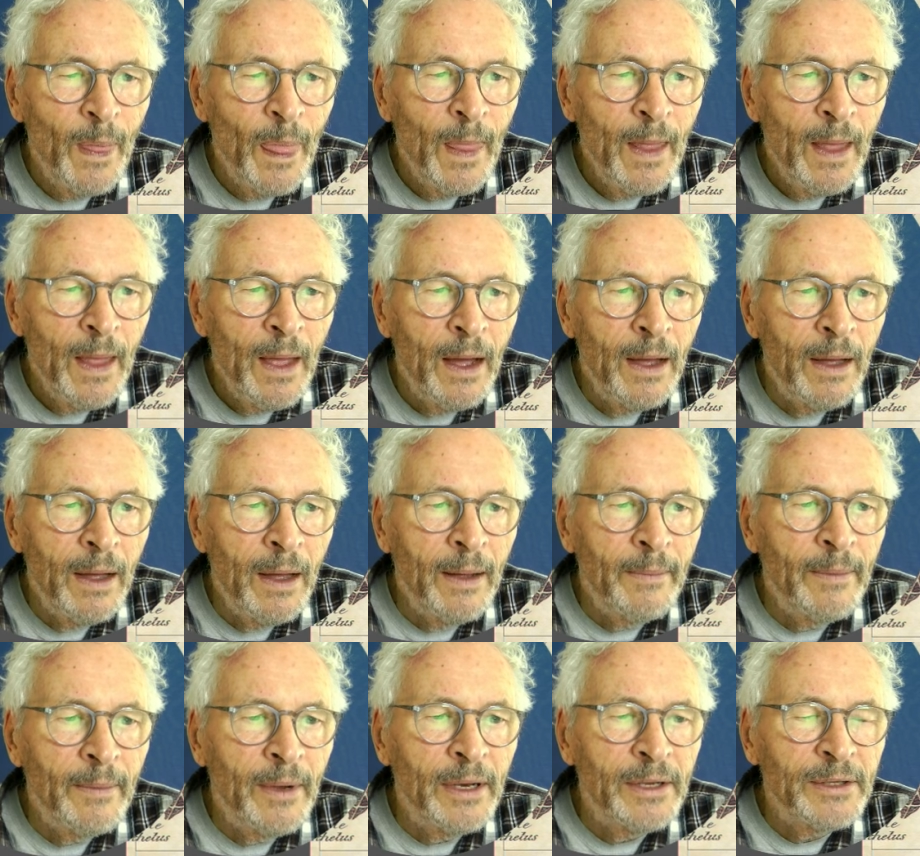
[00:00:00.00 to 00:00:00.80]

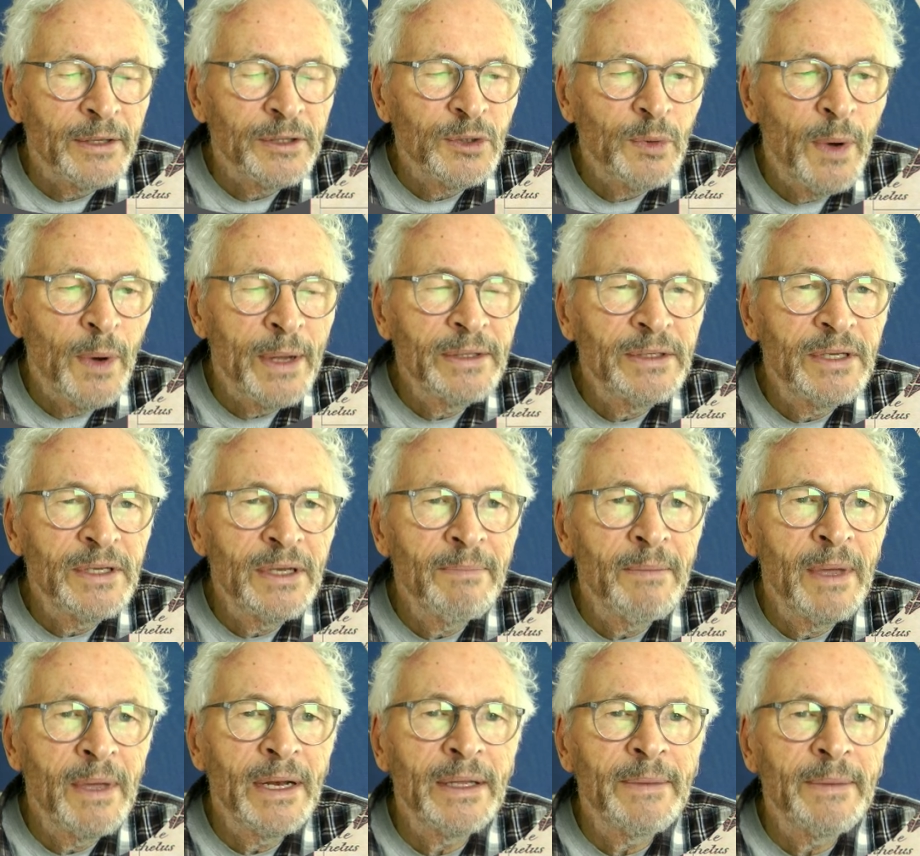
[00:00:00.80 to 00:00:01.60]
and a 20
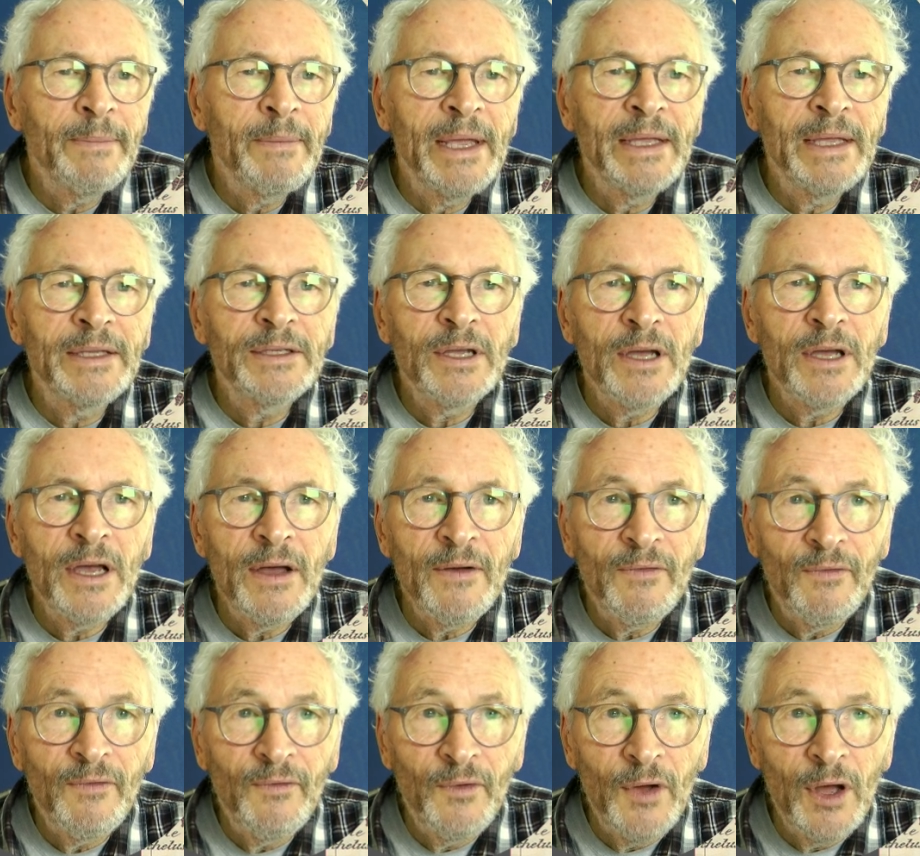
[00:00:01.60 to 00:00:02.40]
millimeter
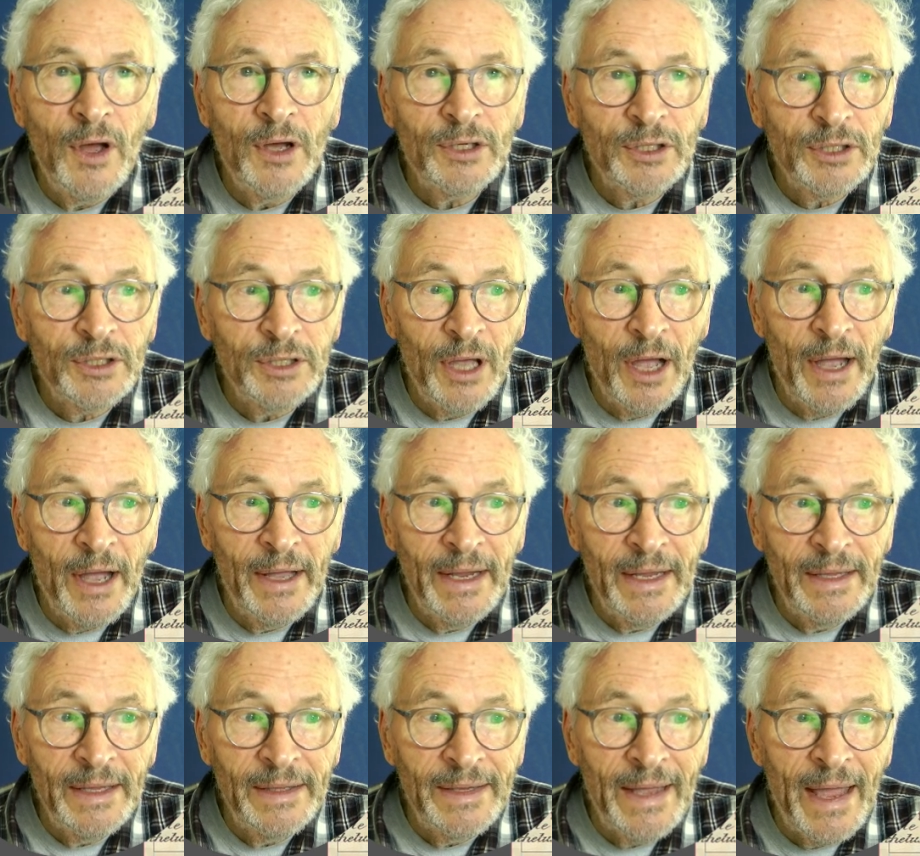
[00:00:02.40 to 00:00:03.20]
first line
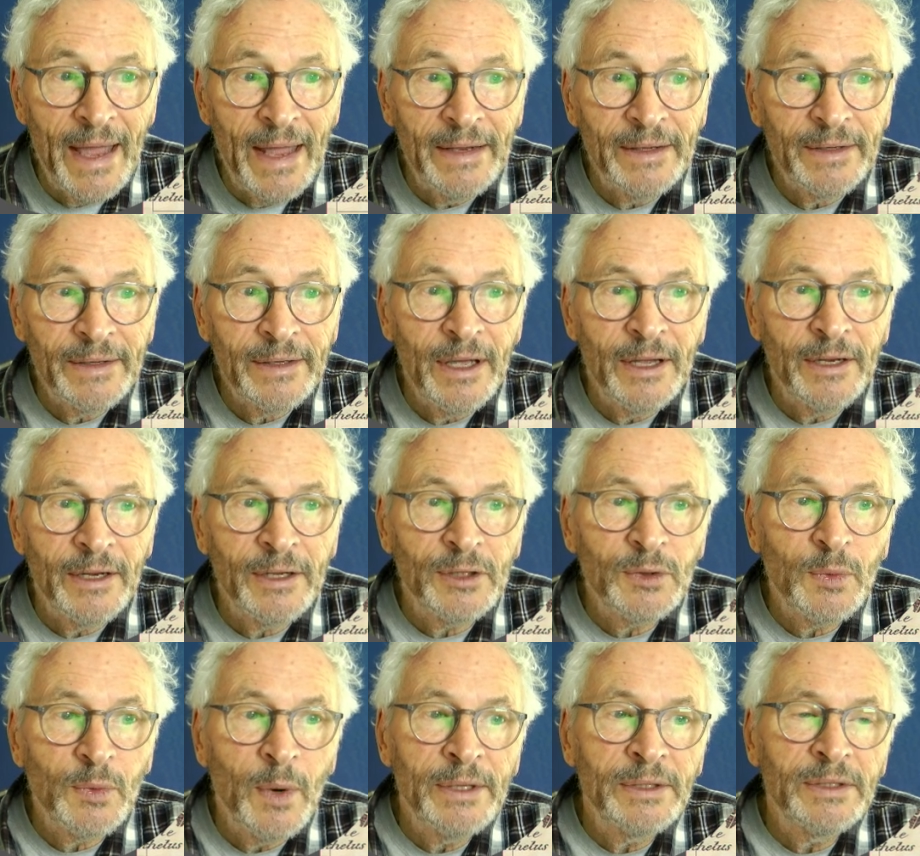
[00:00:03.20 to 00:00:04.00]
indent and a
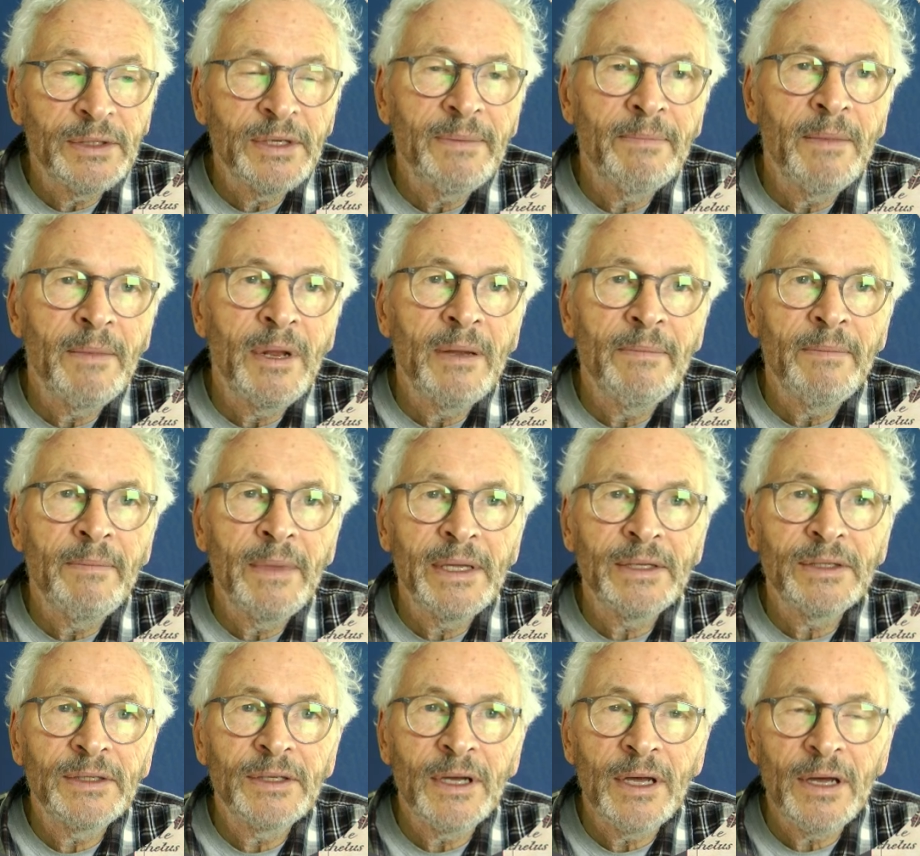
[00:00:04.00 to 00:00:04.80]
20
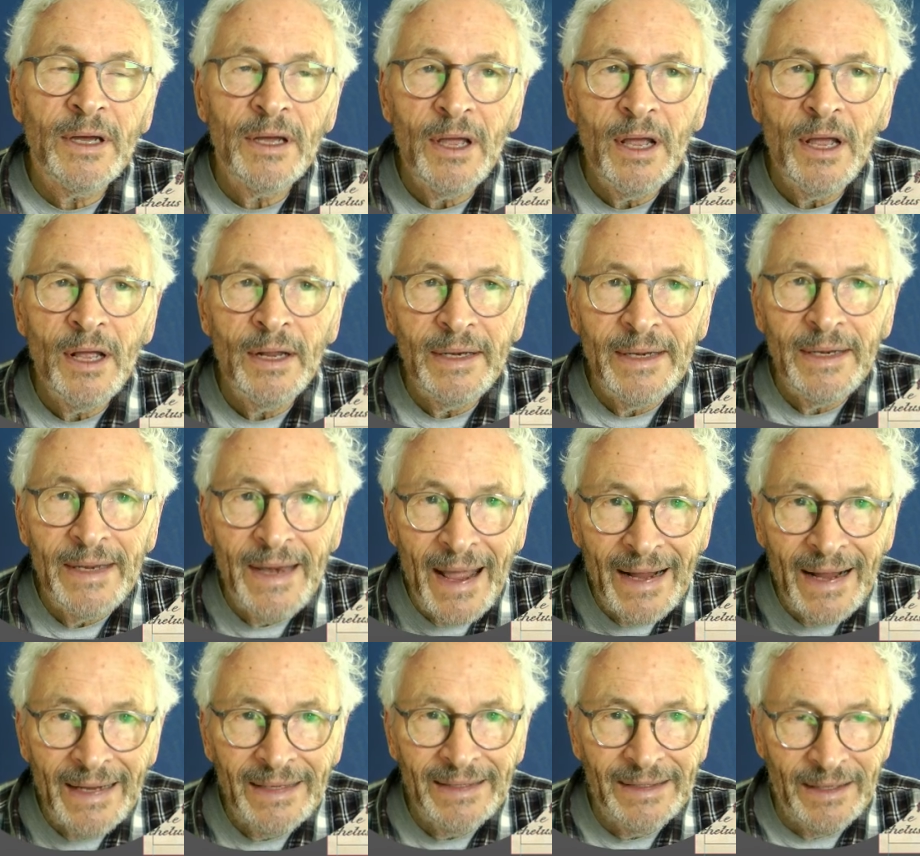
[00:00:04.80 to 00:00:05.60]
millimeter
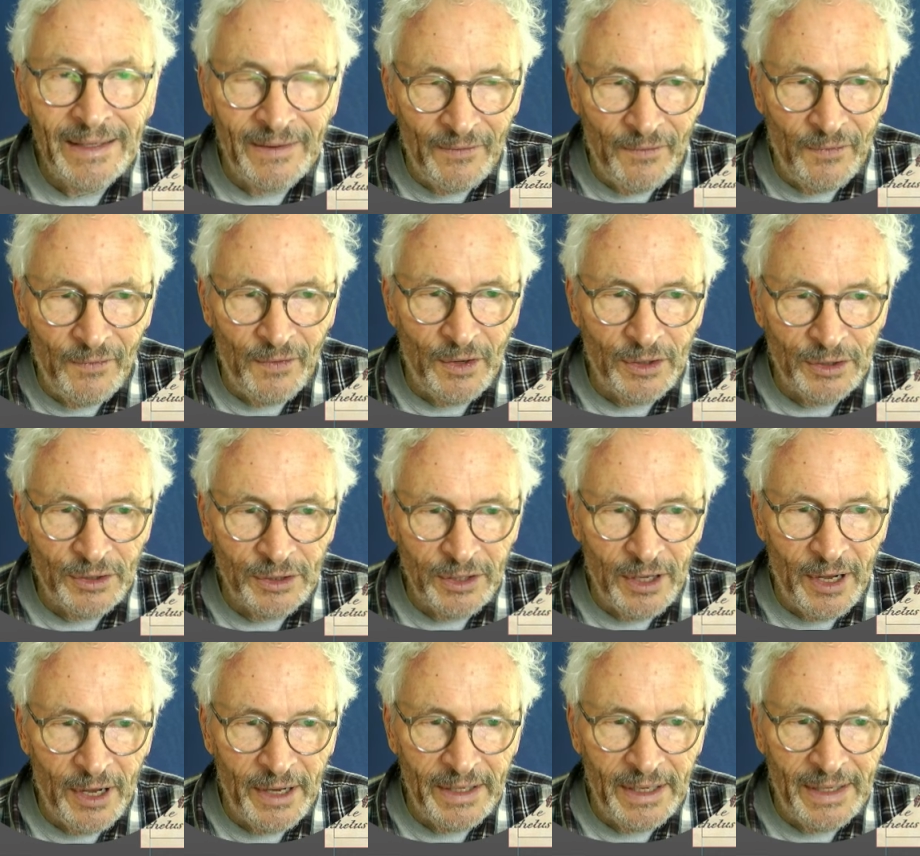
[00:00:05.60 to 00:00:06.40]
negative first
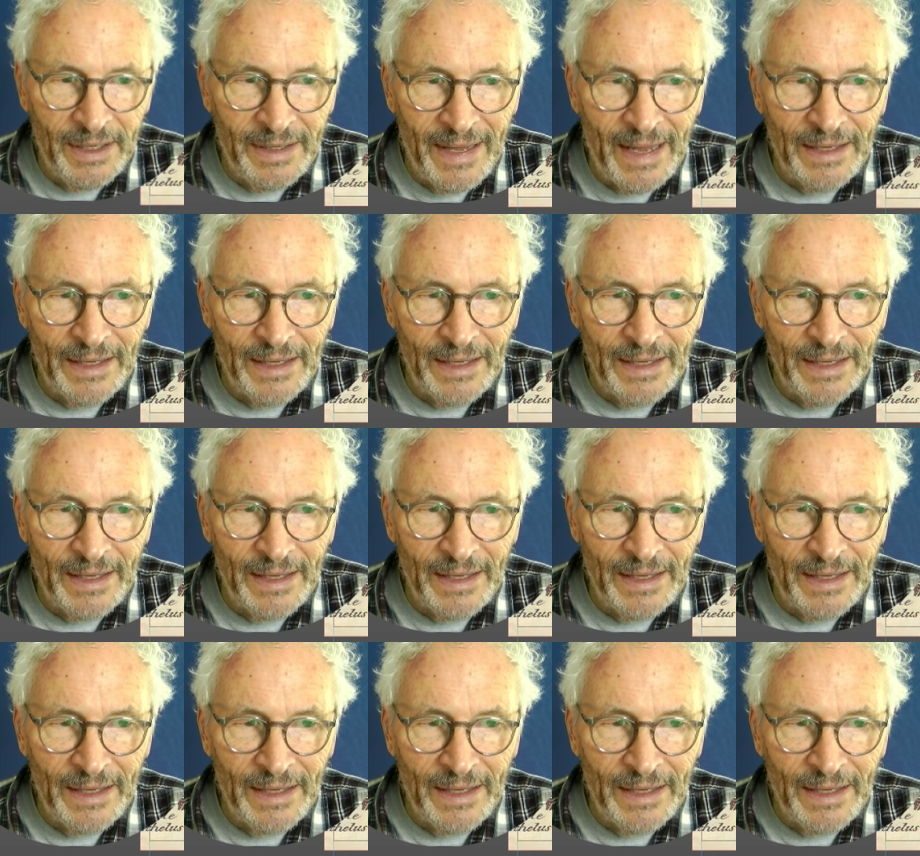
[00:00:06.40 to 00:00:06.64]
line indent.